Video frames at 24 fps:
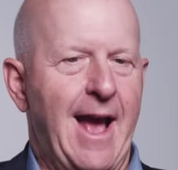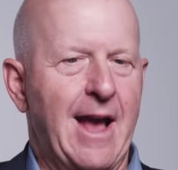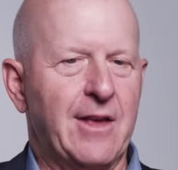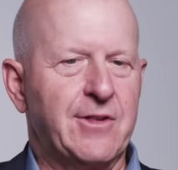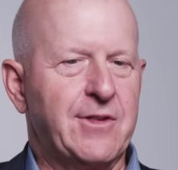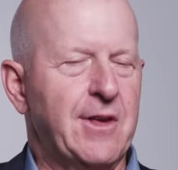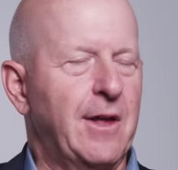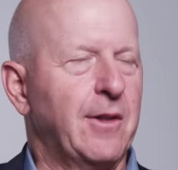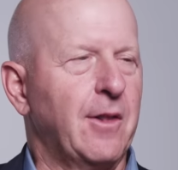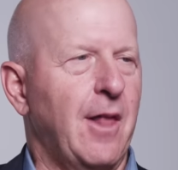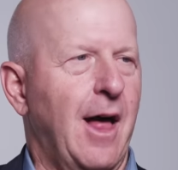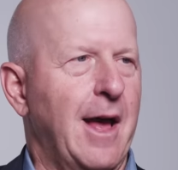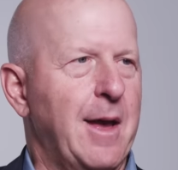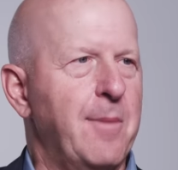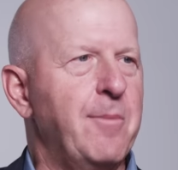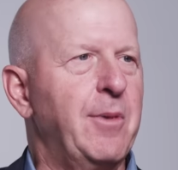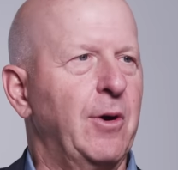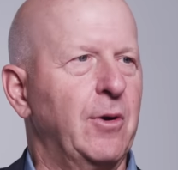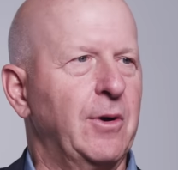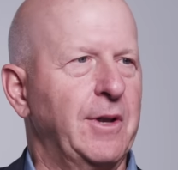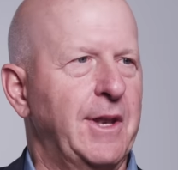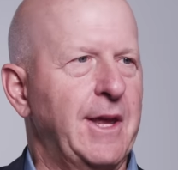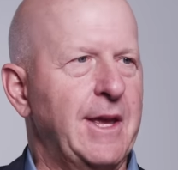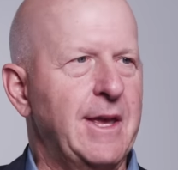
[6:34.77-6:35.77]
asset
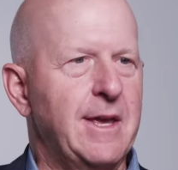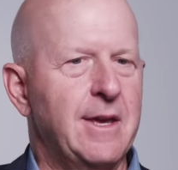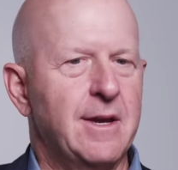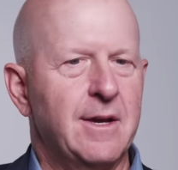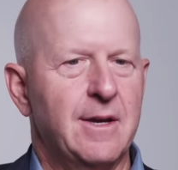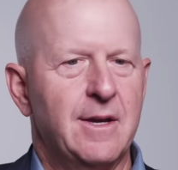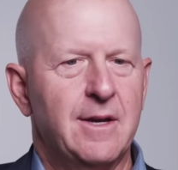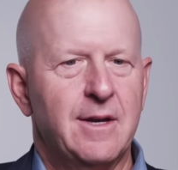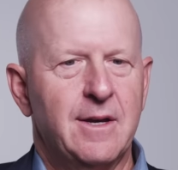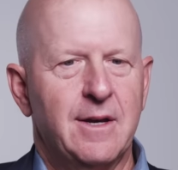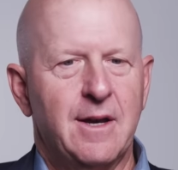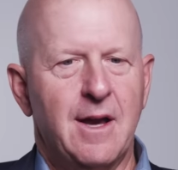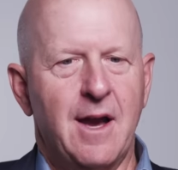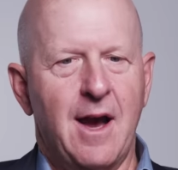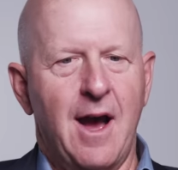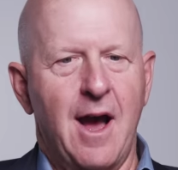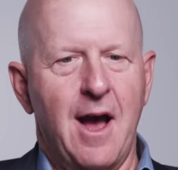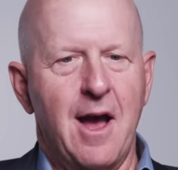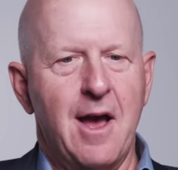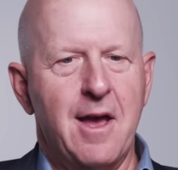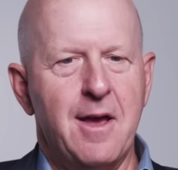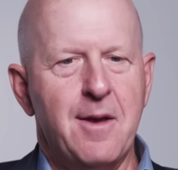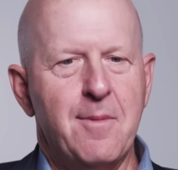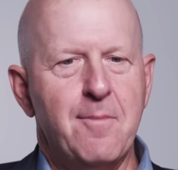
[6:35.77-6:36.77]
liability
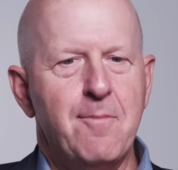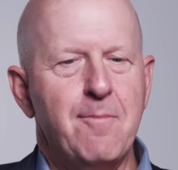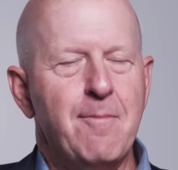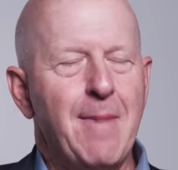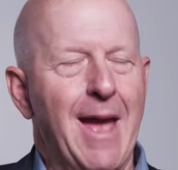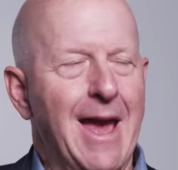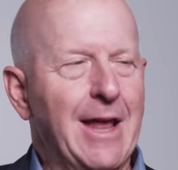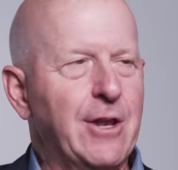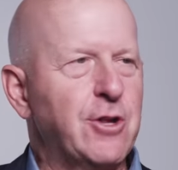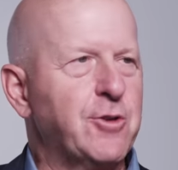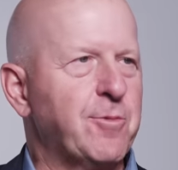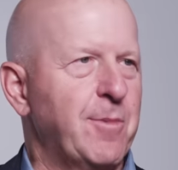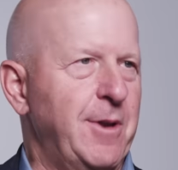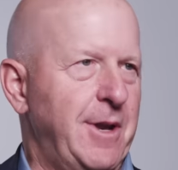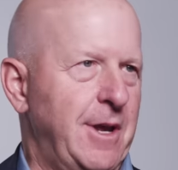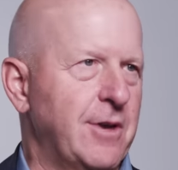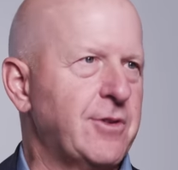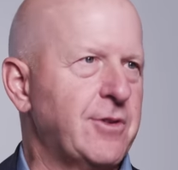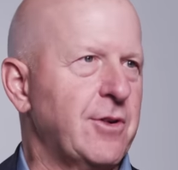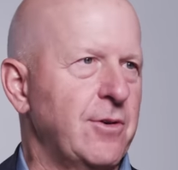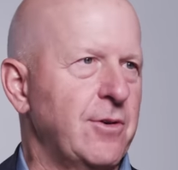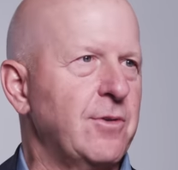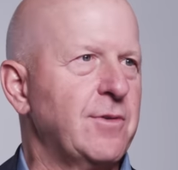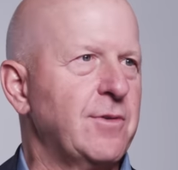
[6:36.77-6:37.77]
management
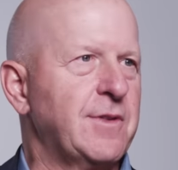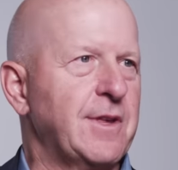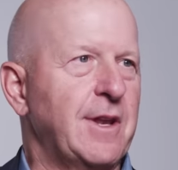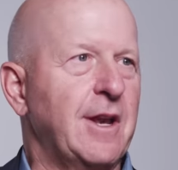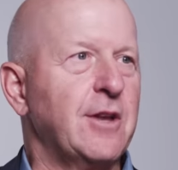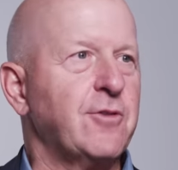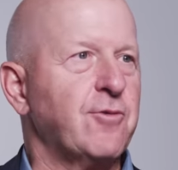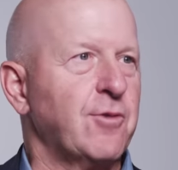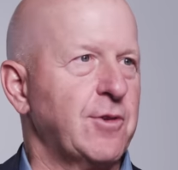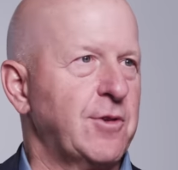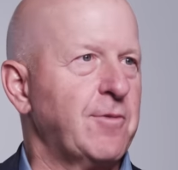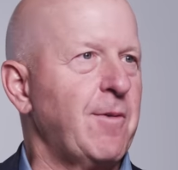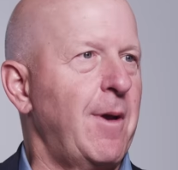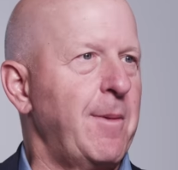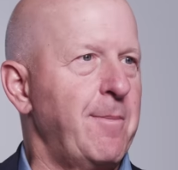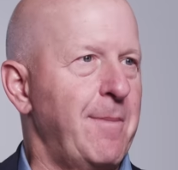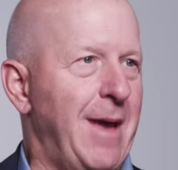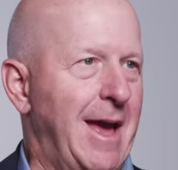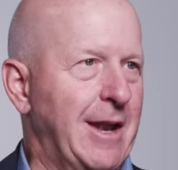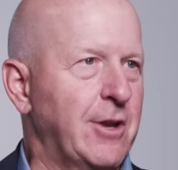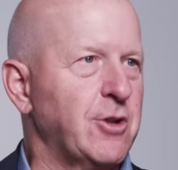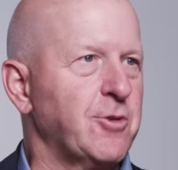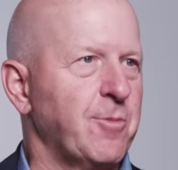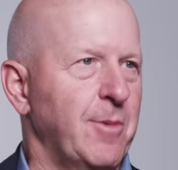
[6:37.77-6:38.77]
issues and interest rate
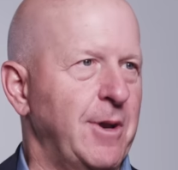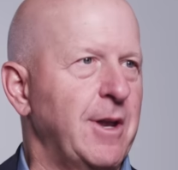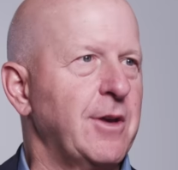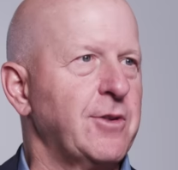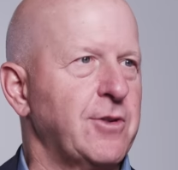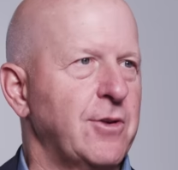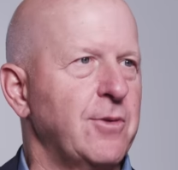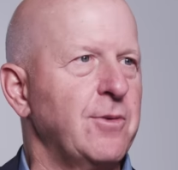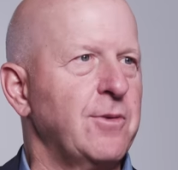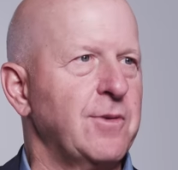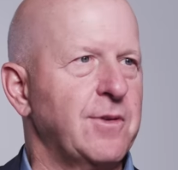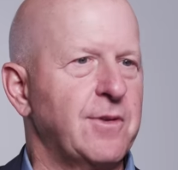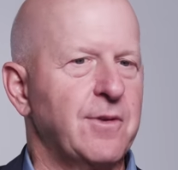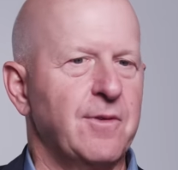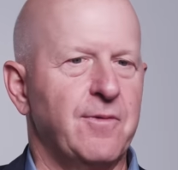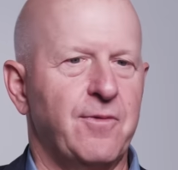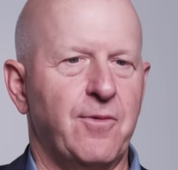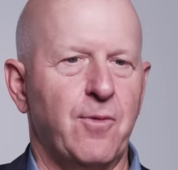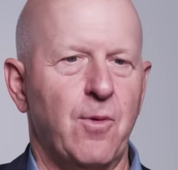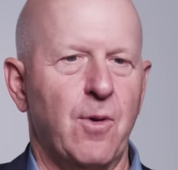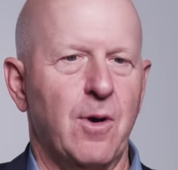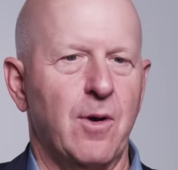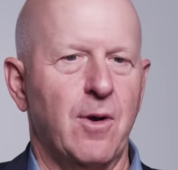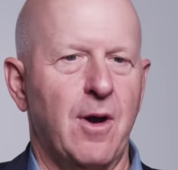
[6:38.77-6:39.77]
management issues
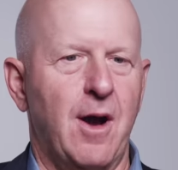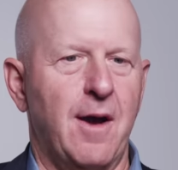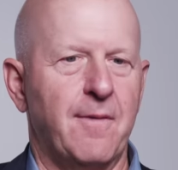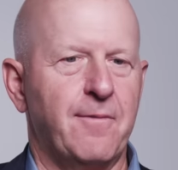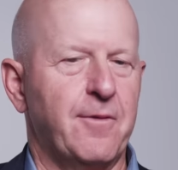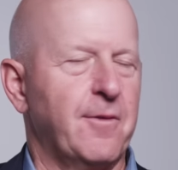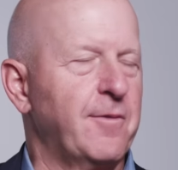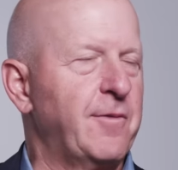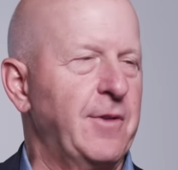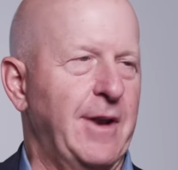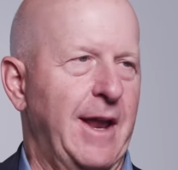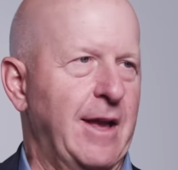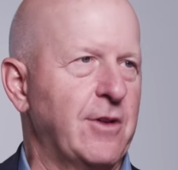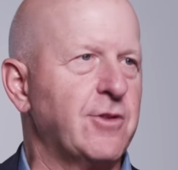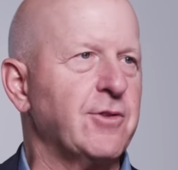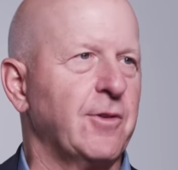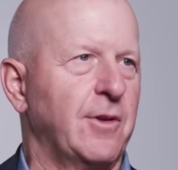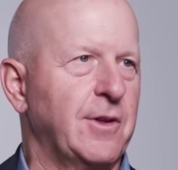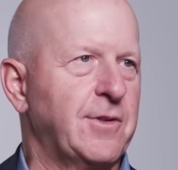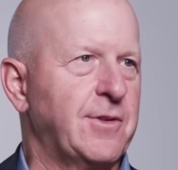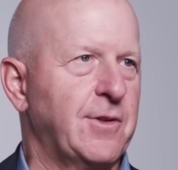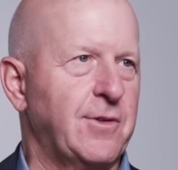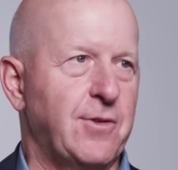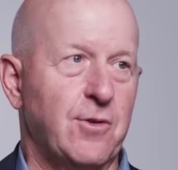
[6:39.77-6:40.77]
for
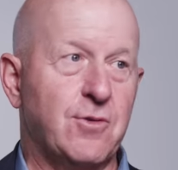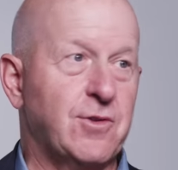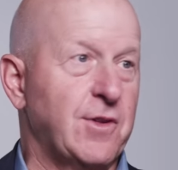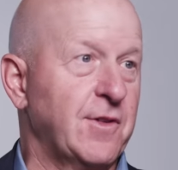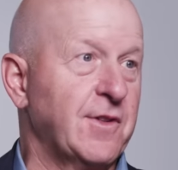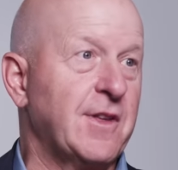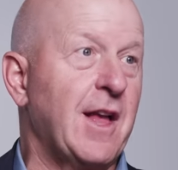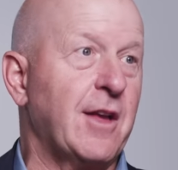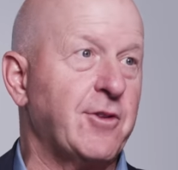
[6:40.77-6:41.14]
financial institutions,